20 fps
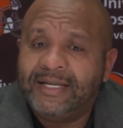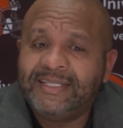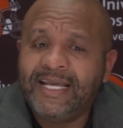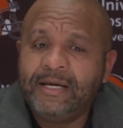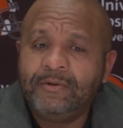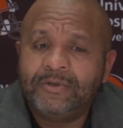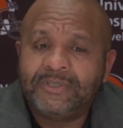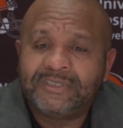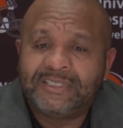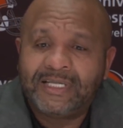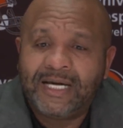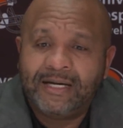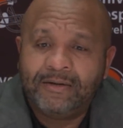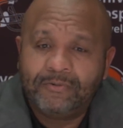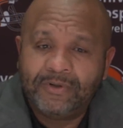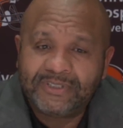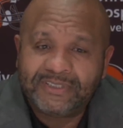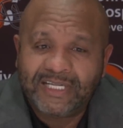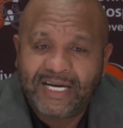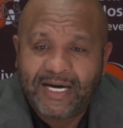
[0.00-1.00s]
I think
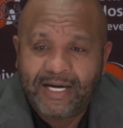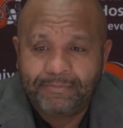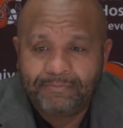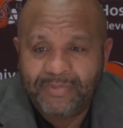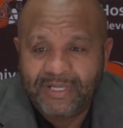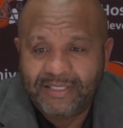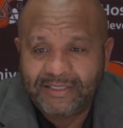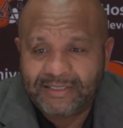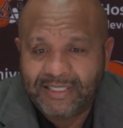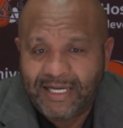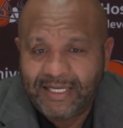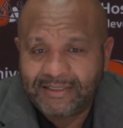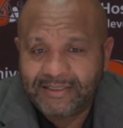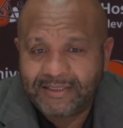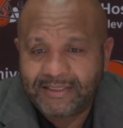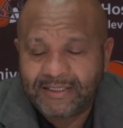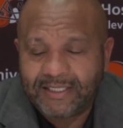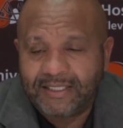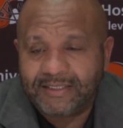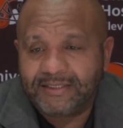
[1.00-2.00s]
what me and Todd
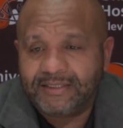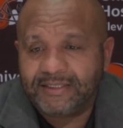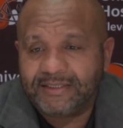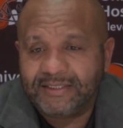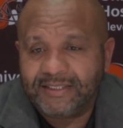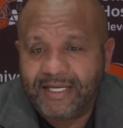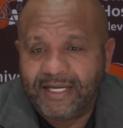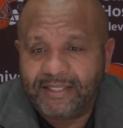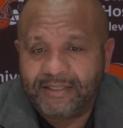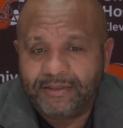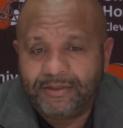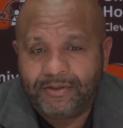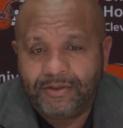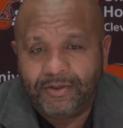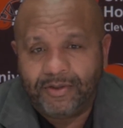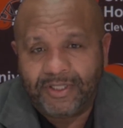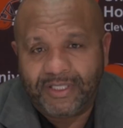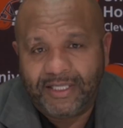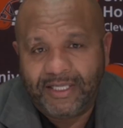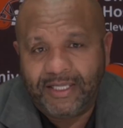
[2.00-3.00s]
discussed is that, you
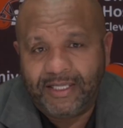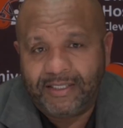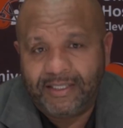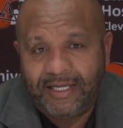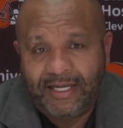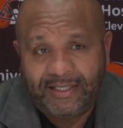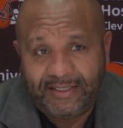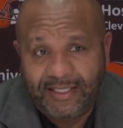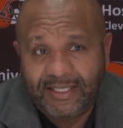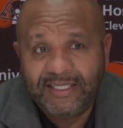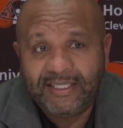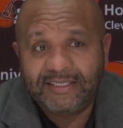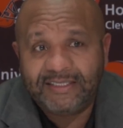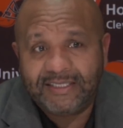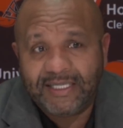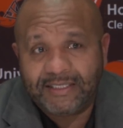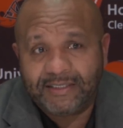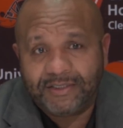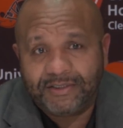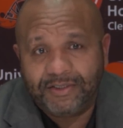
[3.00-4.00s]
know, again, I think he
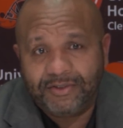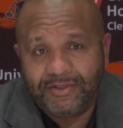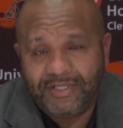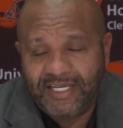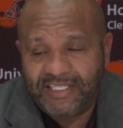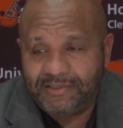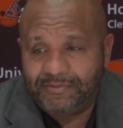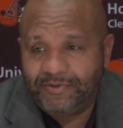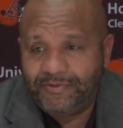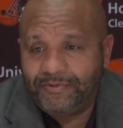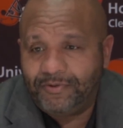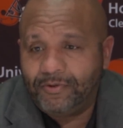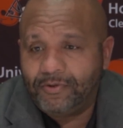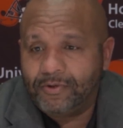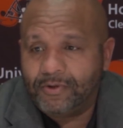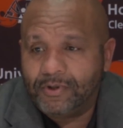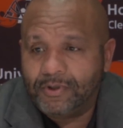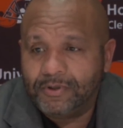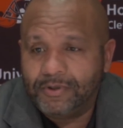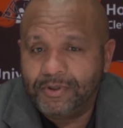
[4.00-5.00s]
said it to you guys
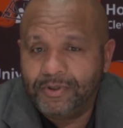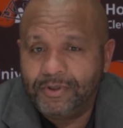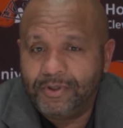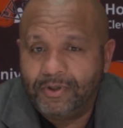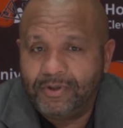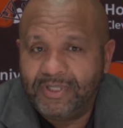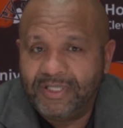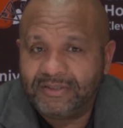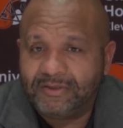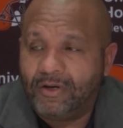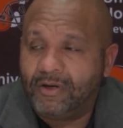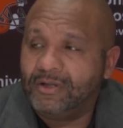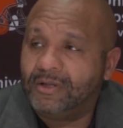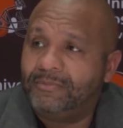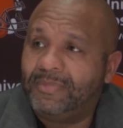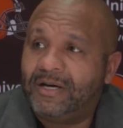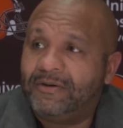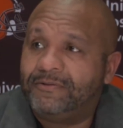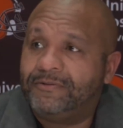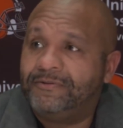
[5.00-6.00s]
before, you know, it's all
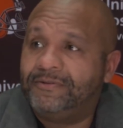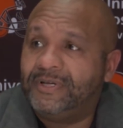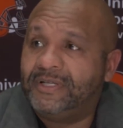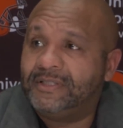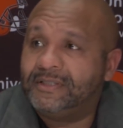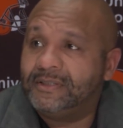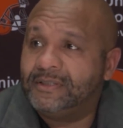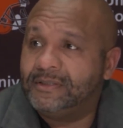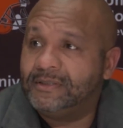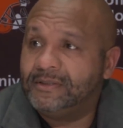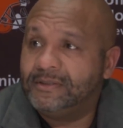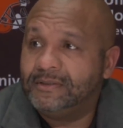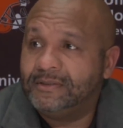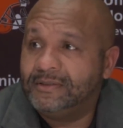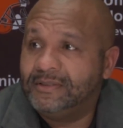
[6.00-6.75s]
about fitting.